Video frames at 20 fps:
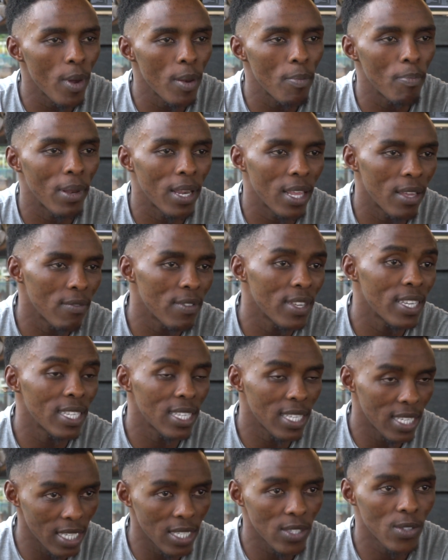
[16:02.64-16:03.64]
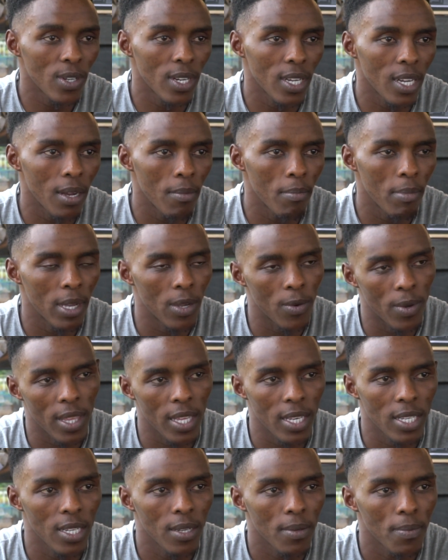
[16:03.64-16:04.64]
and believe he is going to come back with
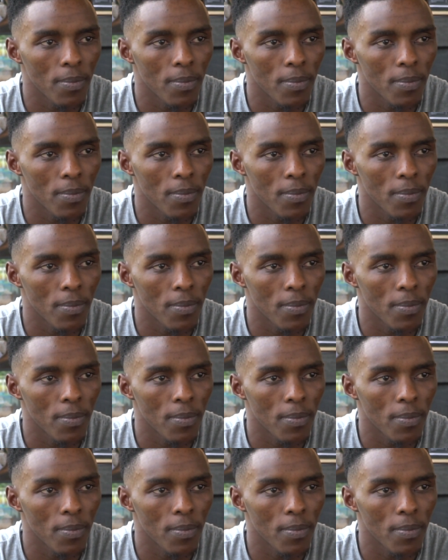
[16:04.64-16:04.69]
it.